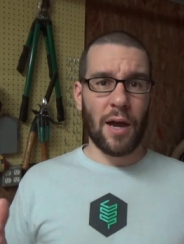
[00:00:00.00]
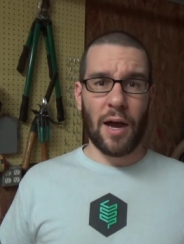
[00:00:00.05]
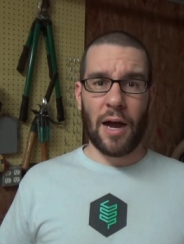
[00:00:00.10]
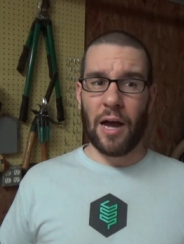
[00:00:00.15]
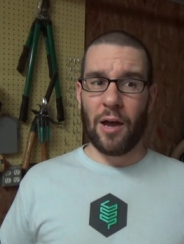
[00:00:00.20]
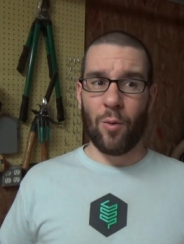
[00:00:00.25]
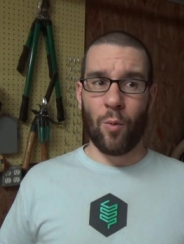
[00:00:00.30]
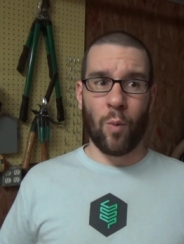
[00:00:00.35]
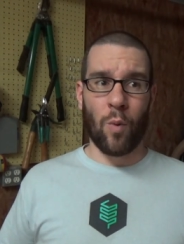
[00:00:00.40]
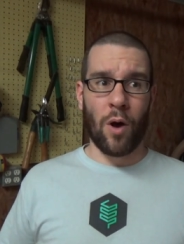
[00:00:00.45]

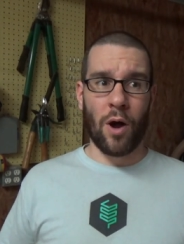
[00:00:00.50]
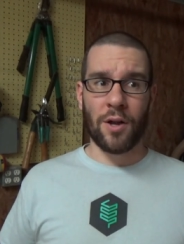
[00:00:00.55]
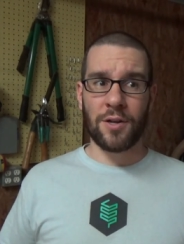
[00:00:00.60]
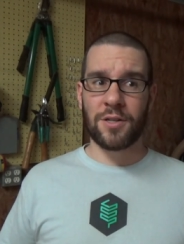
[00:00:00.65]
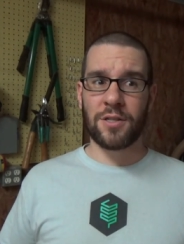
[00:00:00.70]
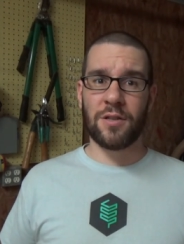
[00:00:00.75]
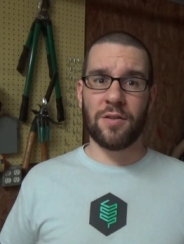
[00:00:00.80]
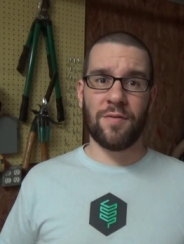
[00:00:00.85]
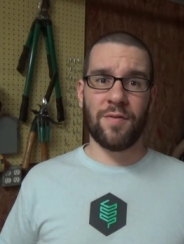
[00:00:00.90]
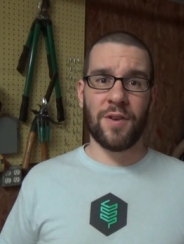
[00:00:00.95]
I
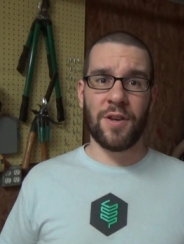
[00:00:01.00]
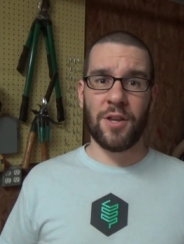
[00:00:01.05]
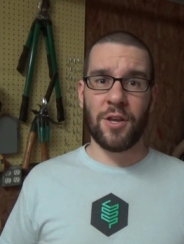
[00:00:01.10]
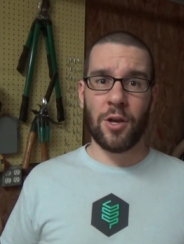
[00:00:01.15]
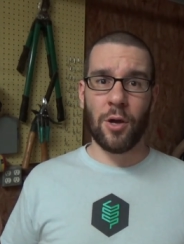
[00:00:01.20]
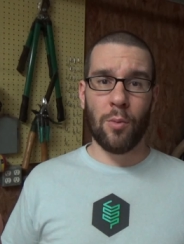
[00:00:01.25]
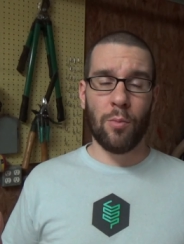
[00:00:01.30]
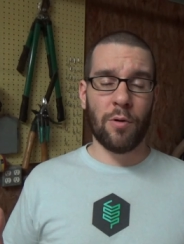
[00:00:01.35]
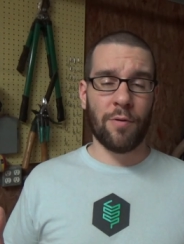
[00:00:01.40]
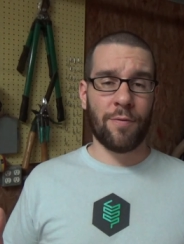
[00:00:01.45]
watched the
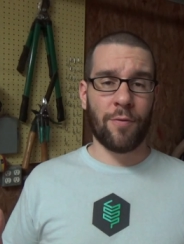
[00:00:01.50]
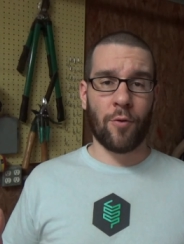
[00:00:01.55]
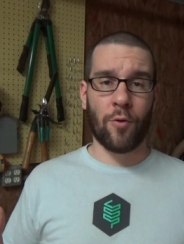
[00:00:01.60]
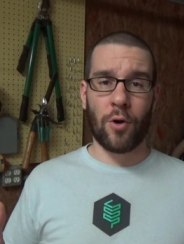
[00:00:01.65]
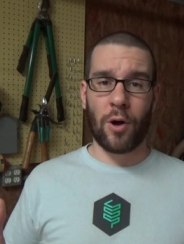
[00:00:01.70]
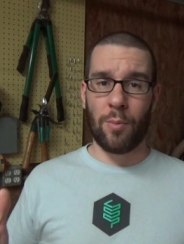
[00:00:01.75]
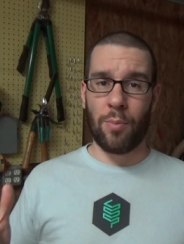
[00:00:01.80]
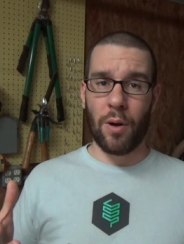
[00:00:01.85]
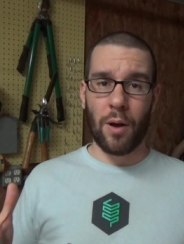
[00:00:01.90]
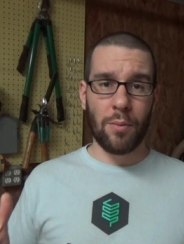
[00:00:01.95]
video
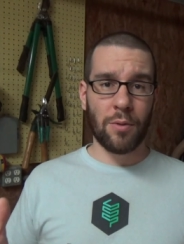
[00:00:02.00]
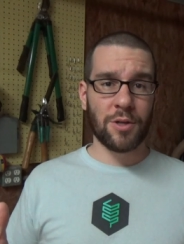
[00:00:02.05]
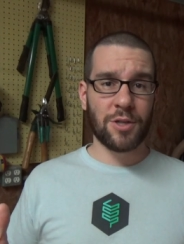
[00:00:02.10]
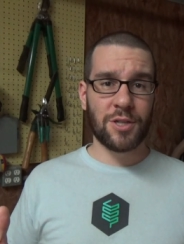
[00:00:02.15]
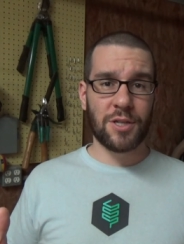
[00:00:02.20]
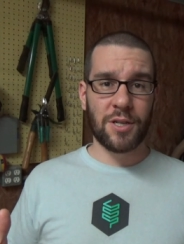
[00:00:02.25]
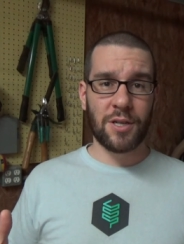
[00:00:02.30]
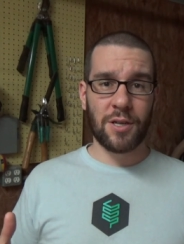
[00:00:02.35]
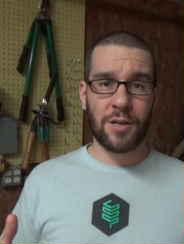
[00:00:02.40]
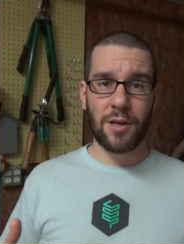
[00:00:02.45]
before I
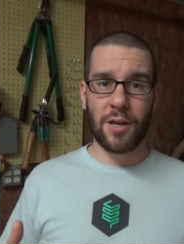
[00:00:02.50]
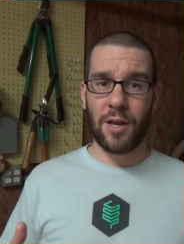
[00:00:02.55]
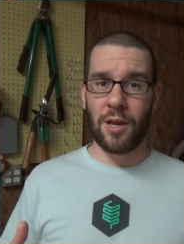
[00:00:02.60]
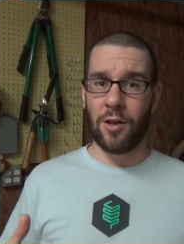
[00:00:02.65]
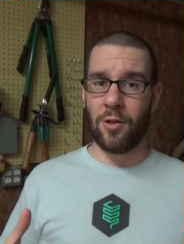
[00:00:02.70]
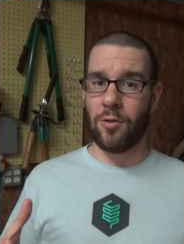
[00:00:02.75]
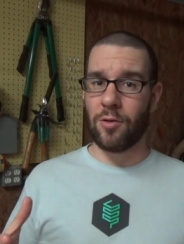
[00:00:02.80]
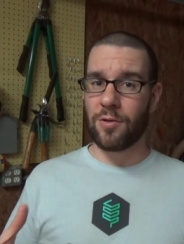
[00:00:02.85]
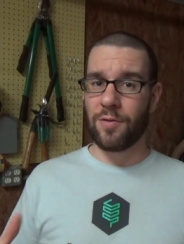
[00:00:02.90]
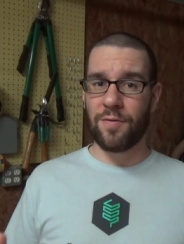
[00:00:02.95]
published it and
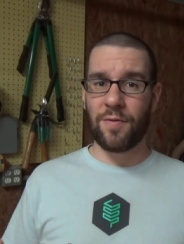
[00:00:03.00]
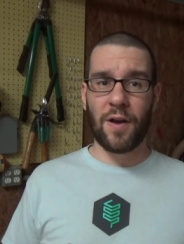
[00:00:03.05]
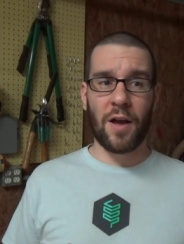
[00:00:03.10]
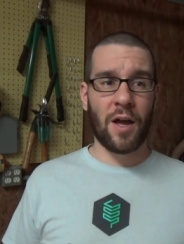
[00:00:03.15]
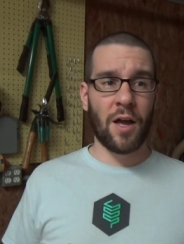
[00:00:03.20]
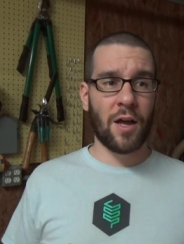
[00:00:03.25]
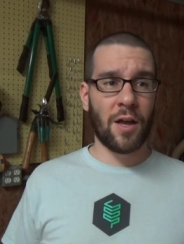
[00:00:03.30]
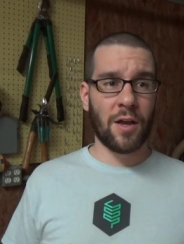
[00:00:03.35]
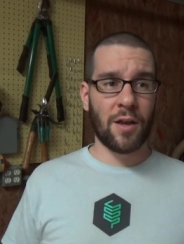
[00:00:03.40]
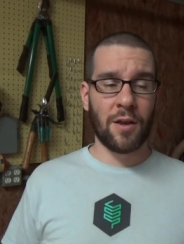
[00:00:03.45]
it looked
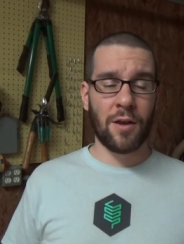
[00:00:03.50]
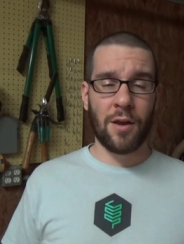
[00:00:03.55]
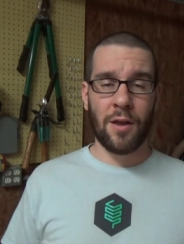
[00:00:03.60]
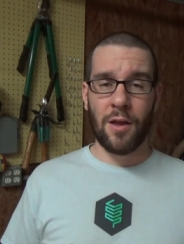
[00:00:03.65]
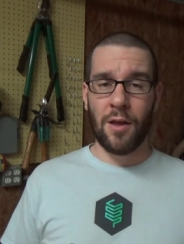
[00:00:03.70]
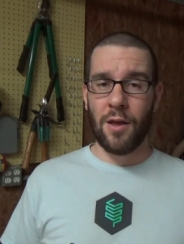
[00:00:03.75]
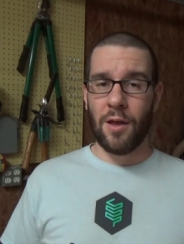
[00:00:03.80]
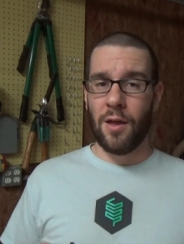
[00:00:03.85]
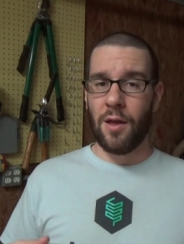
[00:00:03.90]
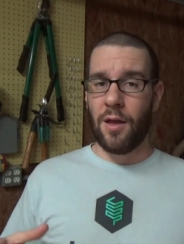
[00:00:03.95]
fine,
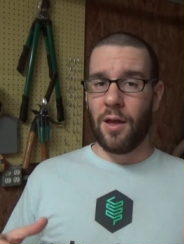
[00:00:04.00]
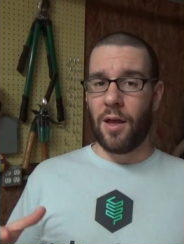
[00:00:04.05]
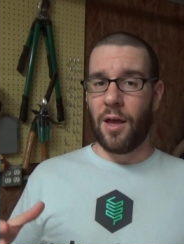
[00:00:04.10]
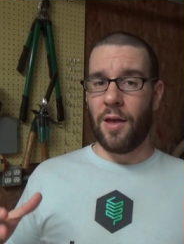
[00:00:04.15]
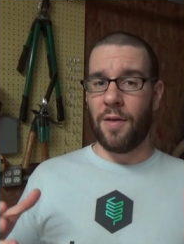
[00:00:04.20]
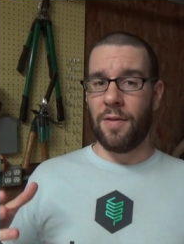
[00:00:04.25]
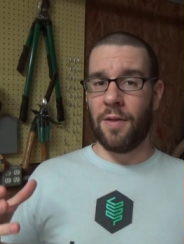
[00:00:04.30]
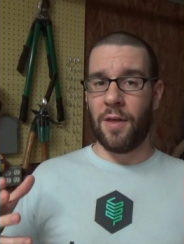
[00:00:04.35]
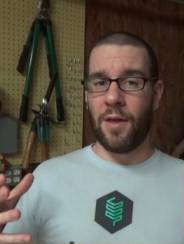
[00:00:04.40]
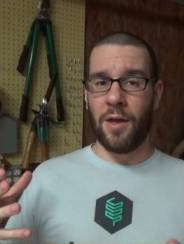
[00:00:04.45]

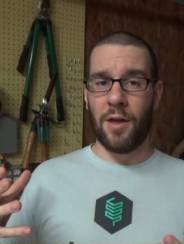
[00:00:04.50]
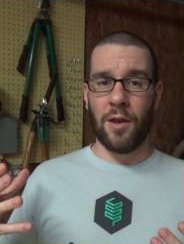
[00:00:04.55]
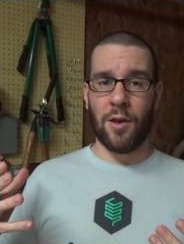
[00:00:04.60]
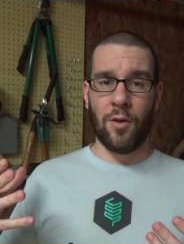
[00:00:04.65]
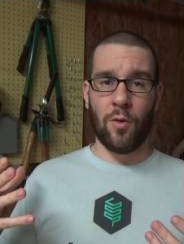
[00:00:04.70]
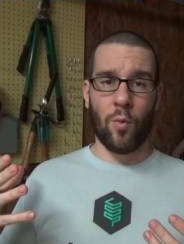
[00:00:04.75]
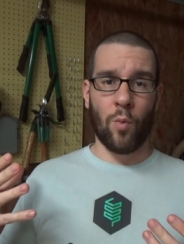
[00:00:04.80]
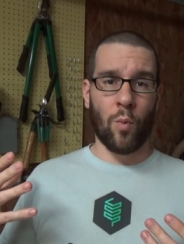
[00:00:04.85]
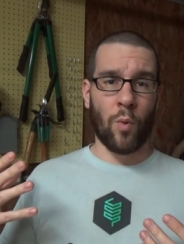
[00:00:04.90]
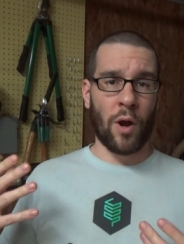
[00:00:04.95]
and
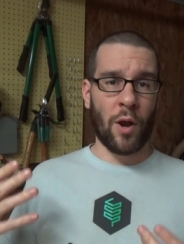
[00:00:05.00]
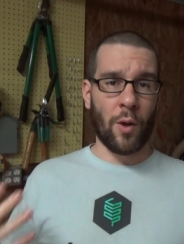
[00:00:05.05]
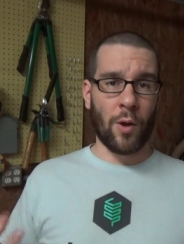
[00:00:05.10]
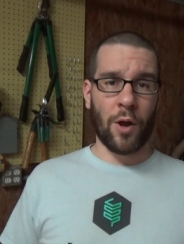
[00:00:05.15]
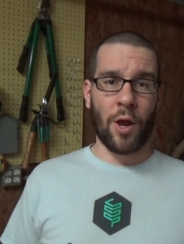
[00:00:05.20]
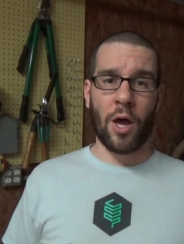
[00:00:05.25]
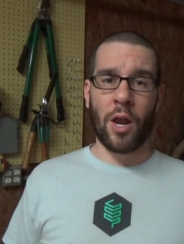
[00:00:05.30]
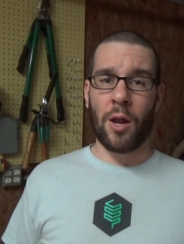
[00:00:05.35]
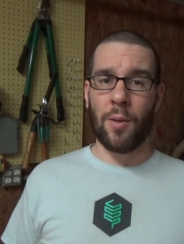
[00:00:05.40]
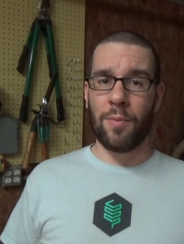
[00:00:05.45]
then when I
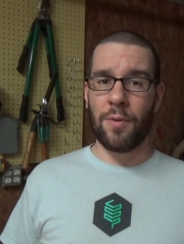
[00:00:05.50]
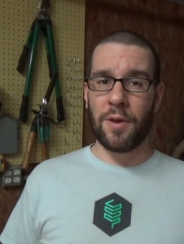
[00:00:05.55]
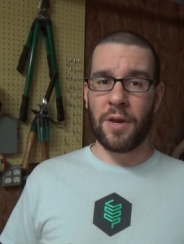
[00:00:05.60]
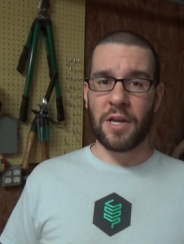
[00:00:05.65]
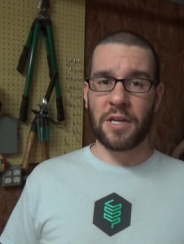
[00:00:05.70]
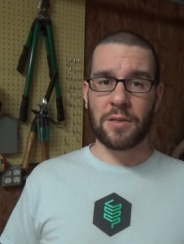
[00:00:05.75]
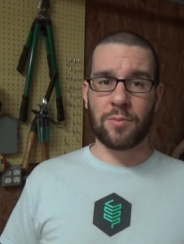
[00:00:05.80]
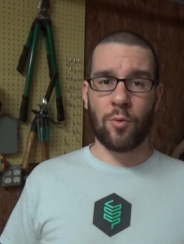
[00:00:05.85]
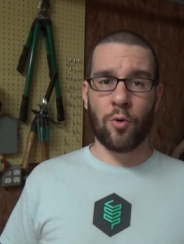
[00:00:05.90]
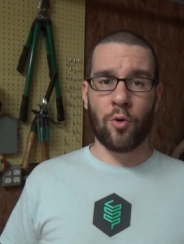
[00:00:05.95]
got up the next